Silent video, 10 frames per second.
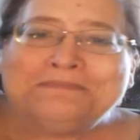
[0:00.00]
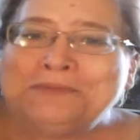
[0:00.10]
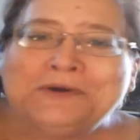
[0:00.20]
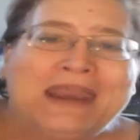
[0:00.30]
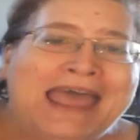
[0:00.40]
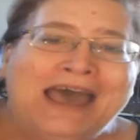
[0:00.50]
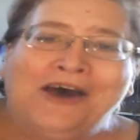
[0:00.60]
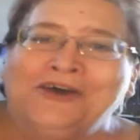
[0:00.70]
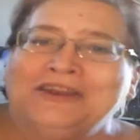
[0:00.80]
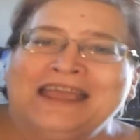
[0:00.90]
put
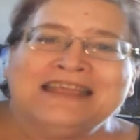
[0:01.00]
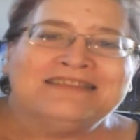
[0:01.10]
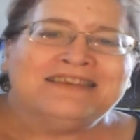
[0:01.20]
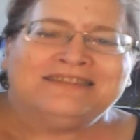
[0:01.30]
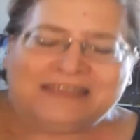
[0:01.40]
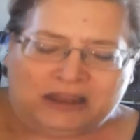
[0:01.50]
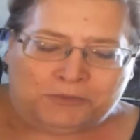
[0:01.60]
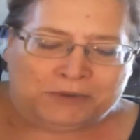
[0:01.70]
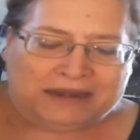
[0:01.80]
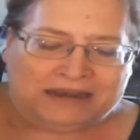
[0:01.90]
out and just
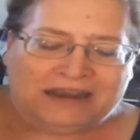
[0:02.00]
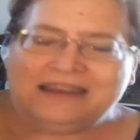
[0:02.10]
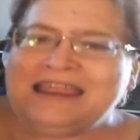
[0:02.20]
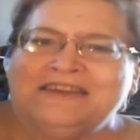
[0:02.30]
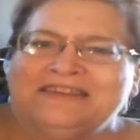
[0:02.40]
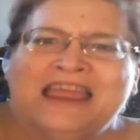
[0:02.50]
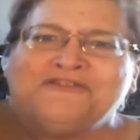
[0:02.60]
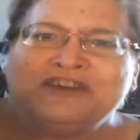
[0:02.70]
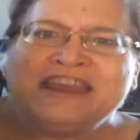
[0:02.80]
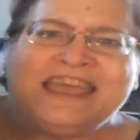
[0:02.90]
celebrate
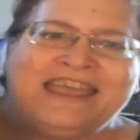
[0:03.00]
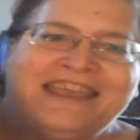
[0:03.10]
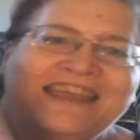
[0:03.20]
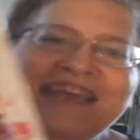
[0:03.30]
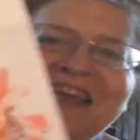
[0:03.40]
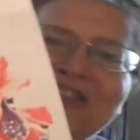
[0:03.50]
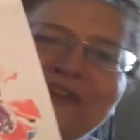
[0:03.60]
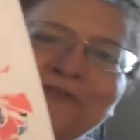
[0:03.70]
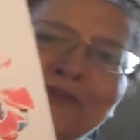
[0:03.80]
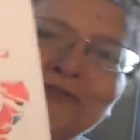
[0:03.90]
every day. The
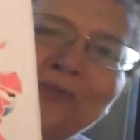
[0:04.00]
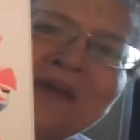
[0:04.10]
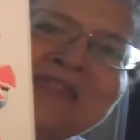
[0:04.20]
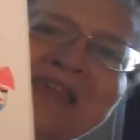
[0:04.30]
first one